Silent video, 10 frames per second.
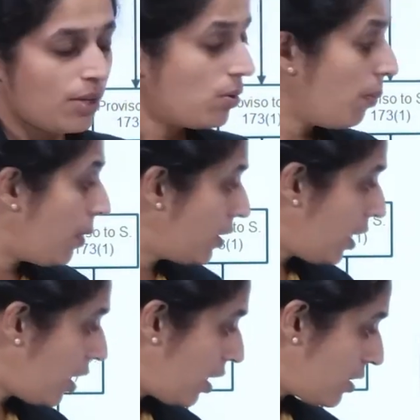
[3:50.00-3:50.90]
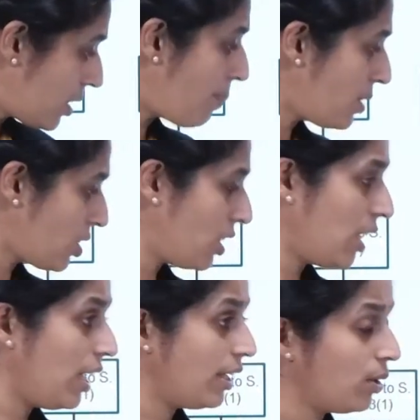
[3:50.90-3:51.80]
So, the subsection
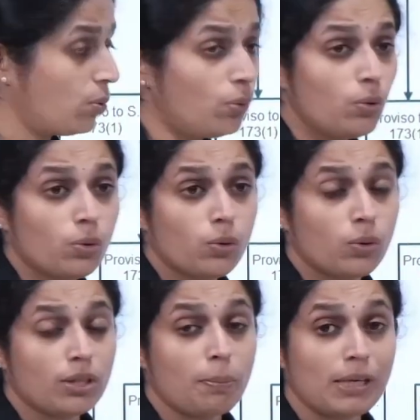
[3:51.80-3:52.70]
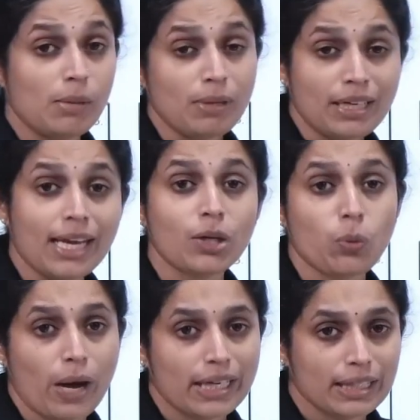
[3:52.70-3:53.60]
relating to the preliminary
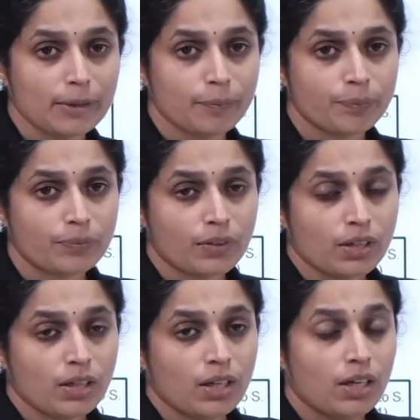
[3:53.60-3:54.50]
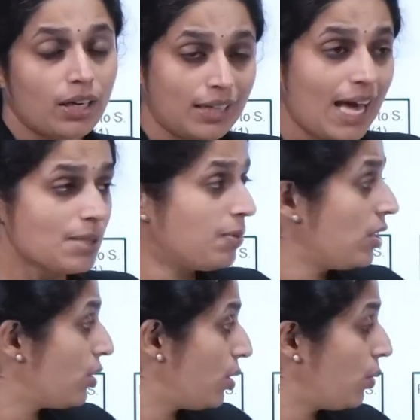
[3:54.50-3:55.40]
inquiry, it has been
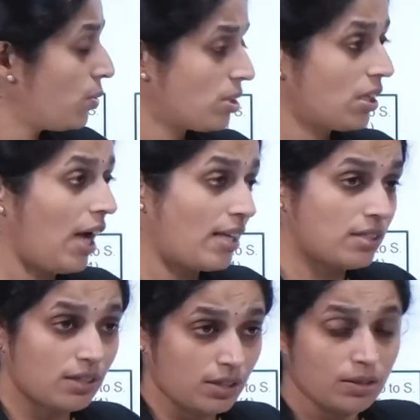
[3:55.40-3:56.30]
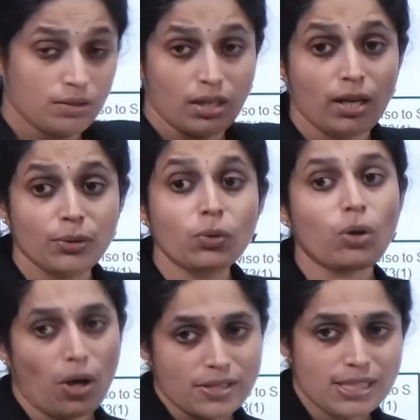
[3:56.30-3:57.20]
introduced as a new
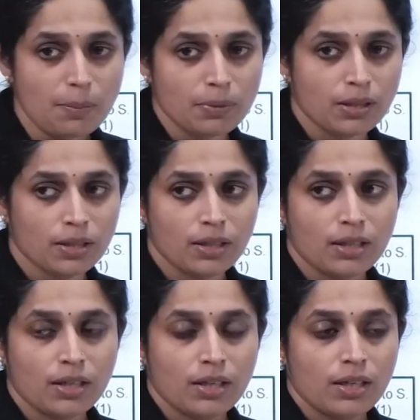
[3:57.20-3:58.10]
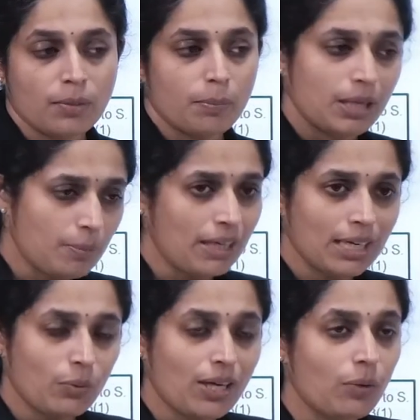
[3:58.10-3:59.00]
concept. Preliminary
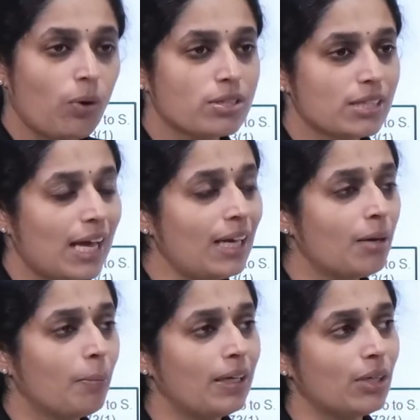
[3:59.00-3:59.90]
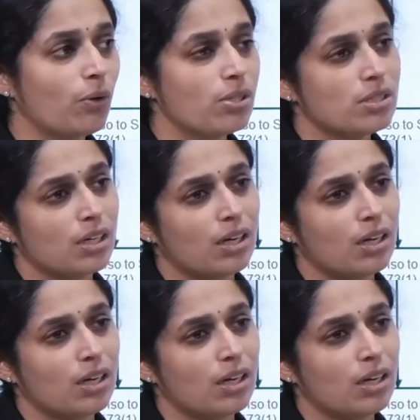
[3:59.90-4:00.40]
inquiry was there, but it was